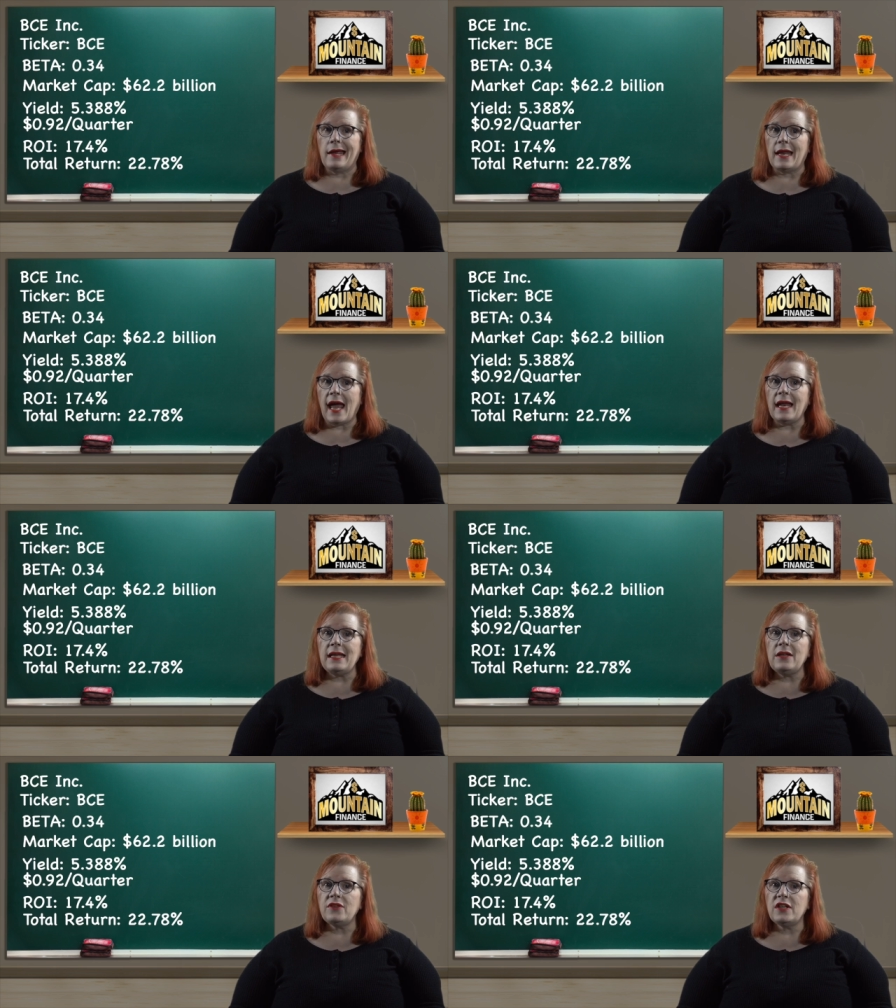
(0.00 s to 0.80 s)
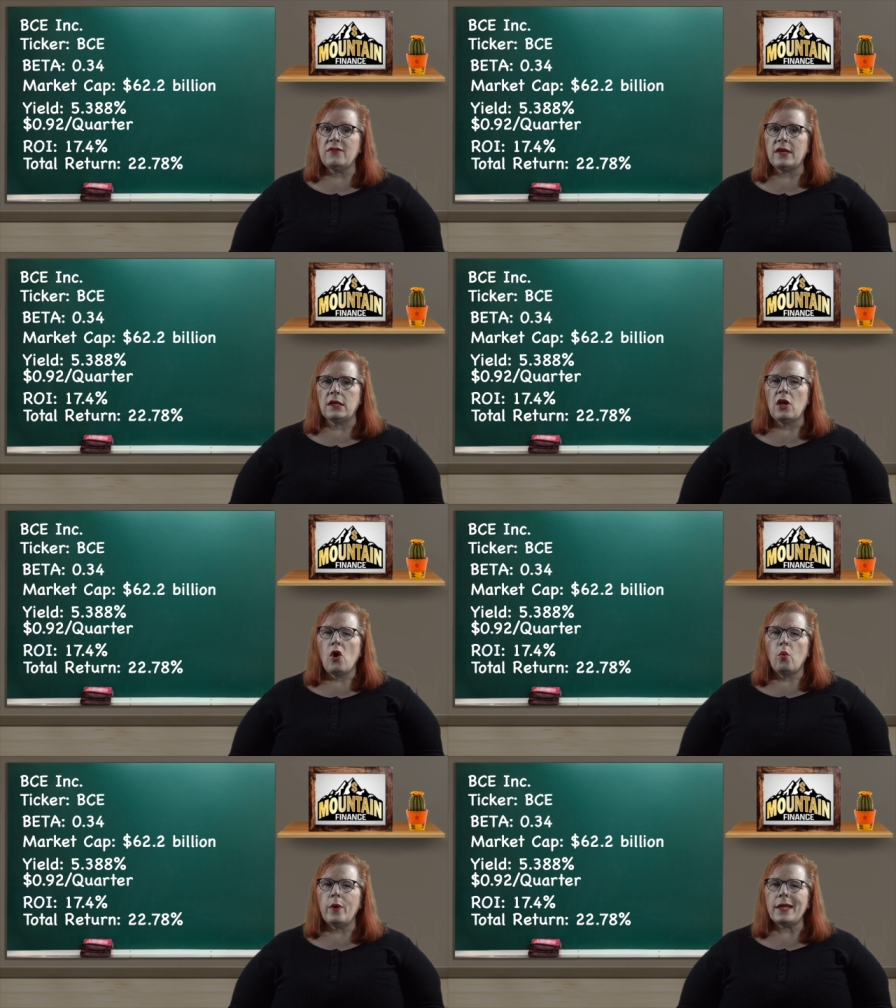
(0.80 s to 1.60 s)
And adding in the dividend,
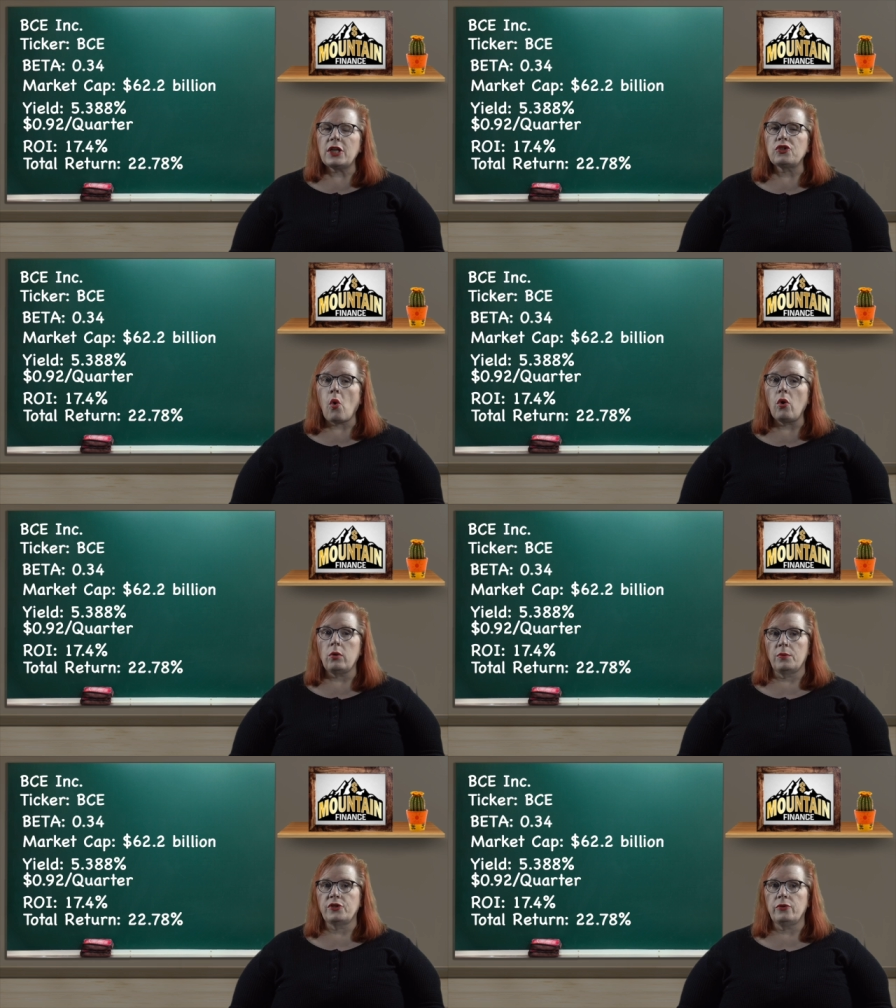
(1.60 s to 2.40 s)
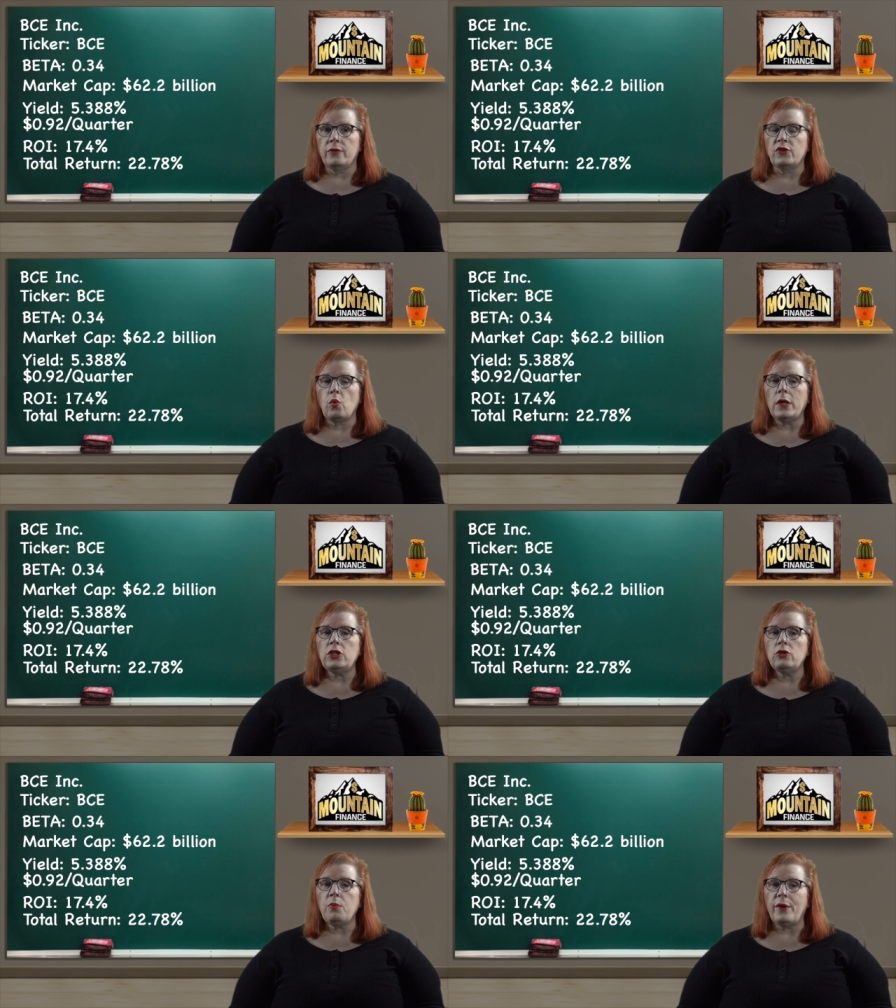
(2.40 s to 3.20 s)
we get a total return of
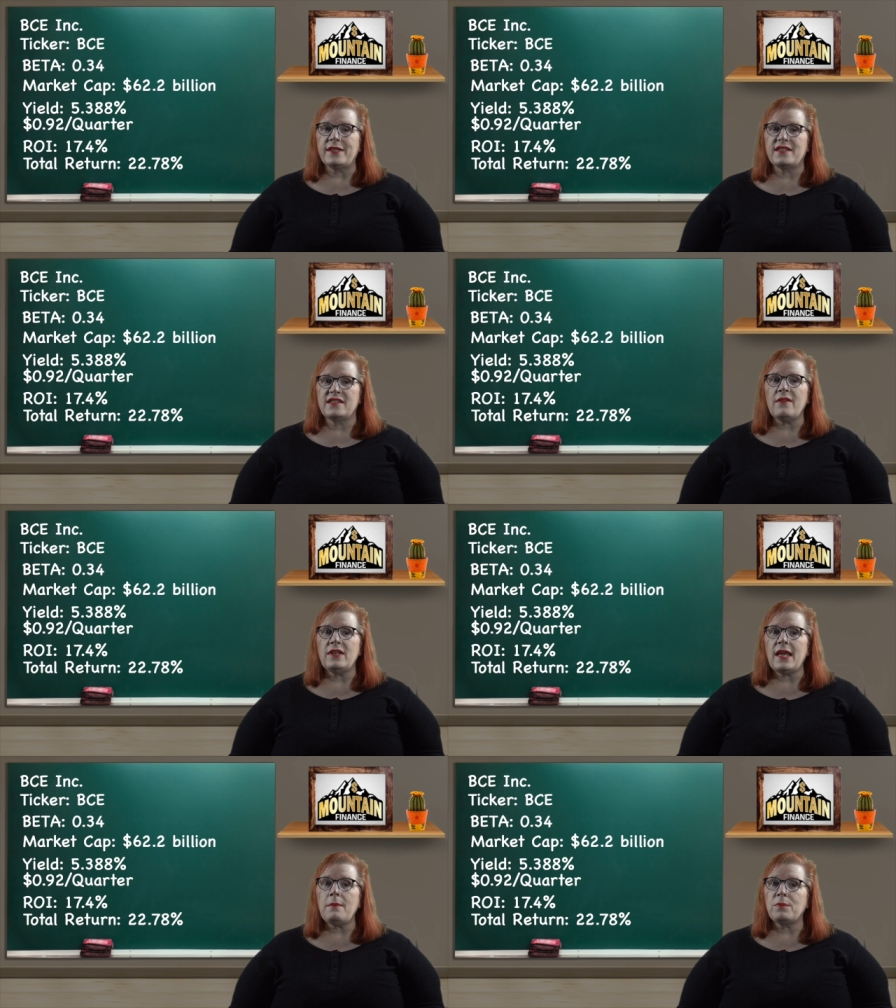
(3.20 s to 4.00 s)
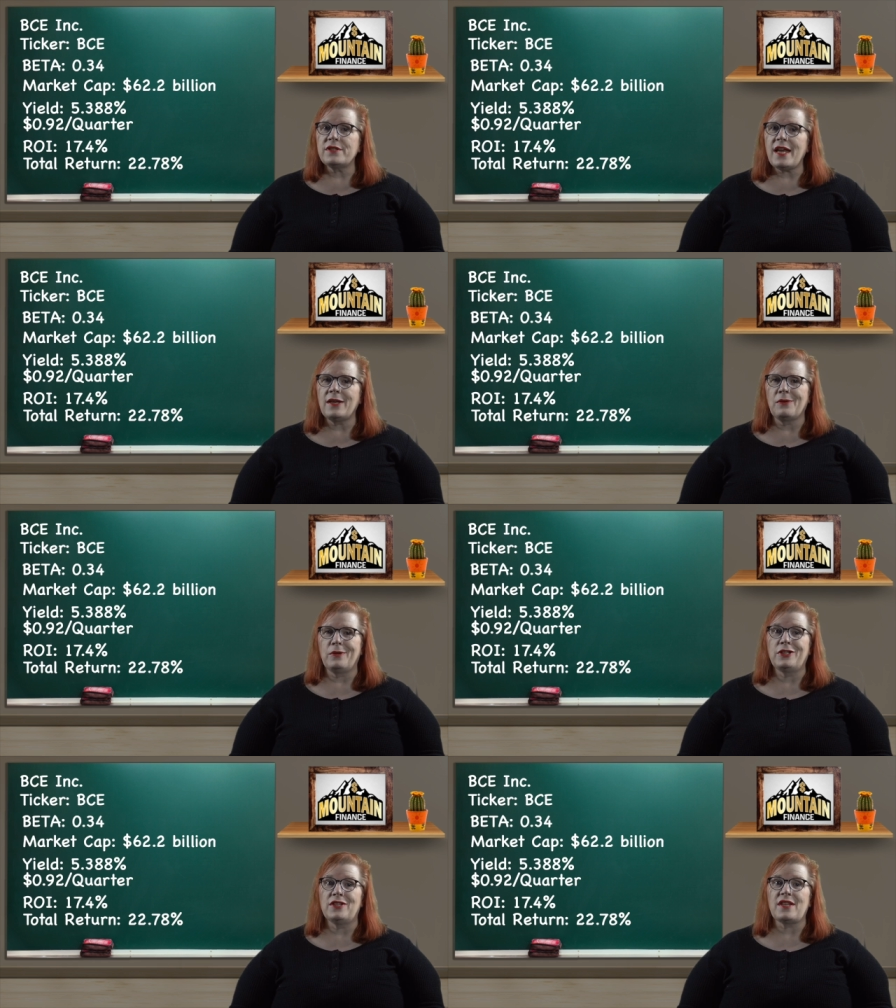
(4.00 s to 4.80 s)
22.78%,
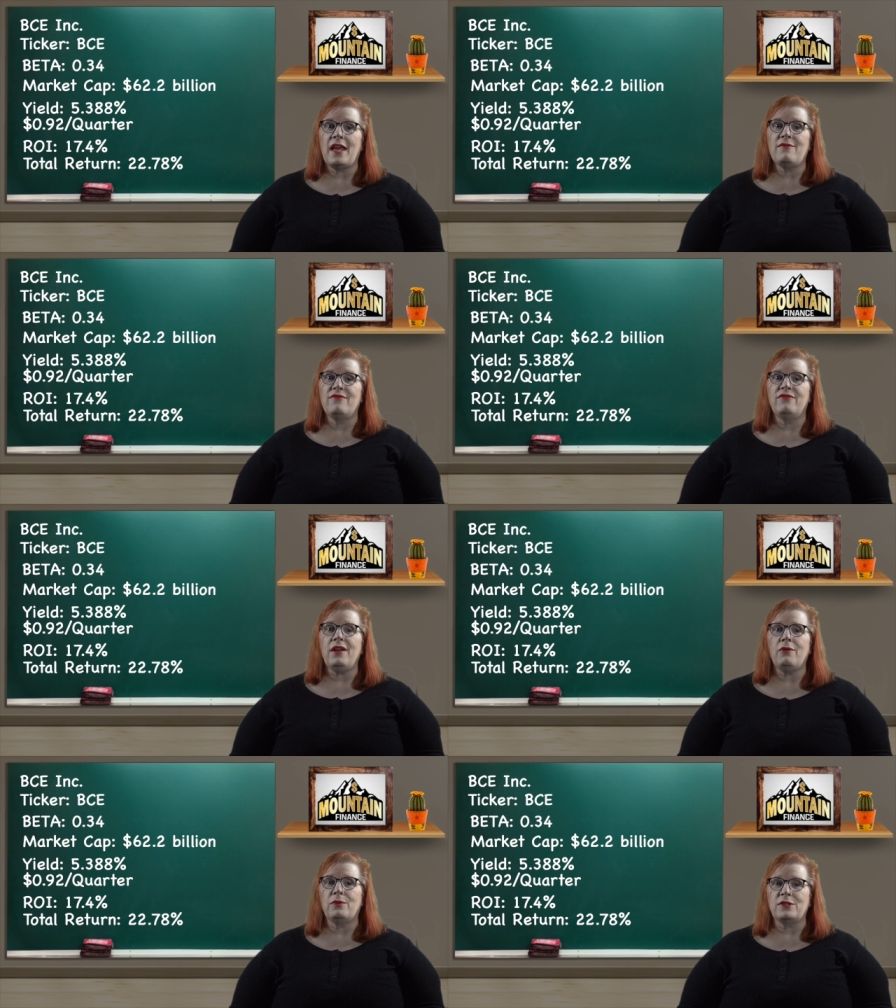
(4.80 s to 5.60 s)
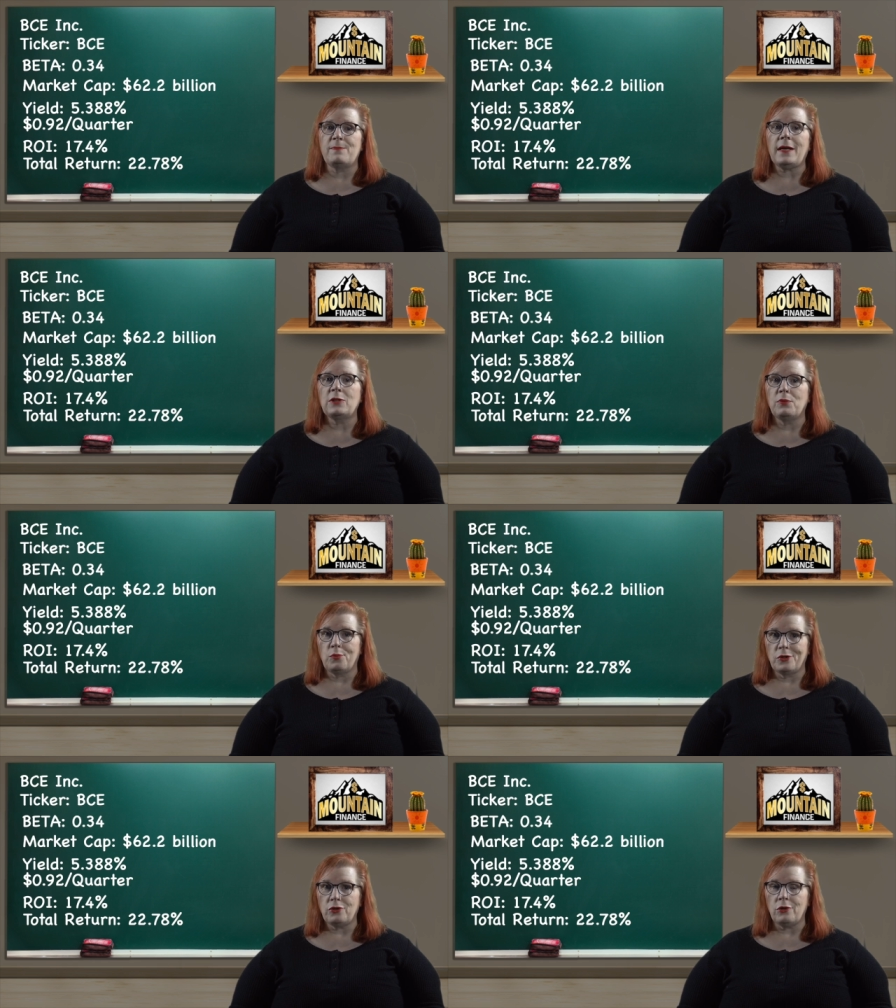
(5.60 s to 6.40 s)
which is a very respectable
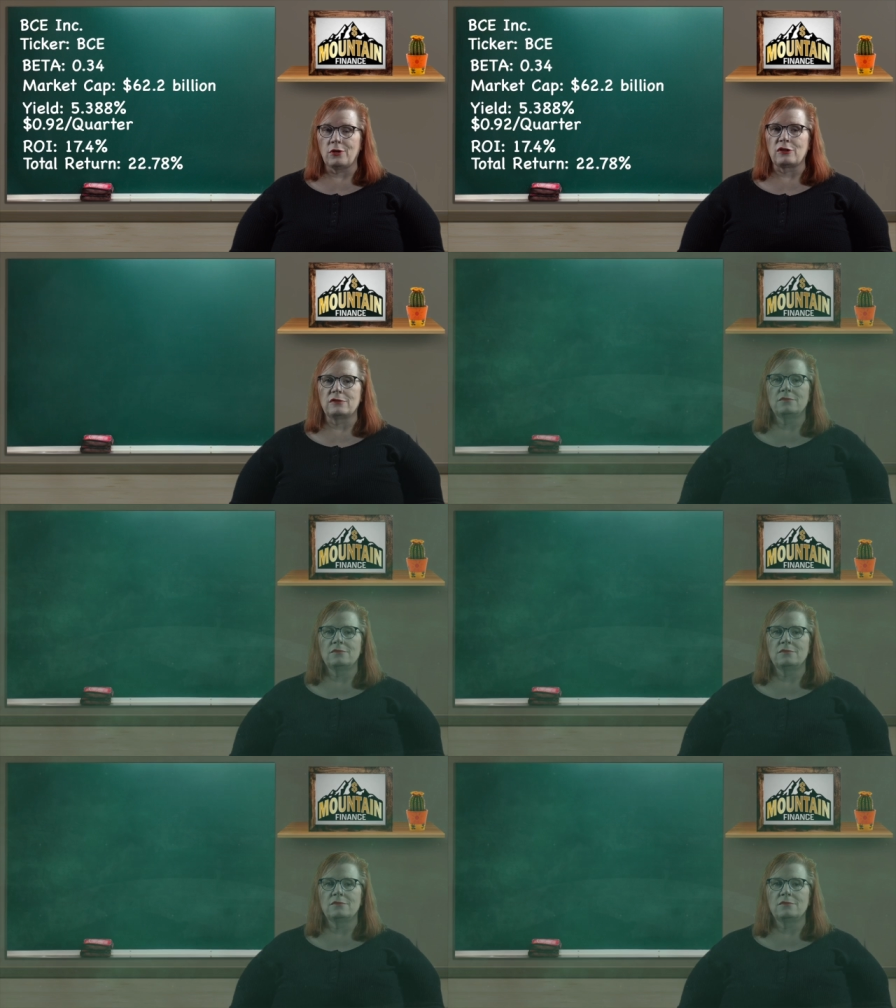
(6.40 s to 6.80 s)
return.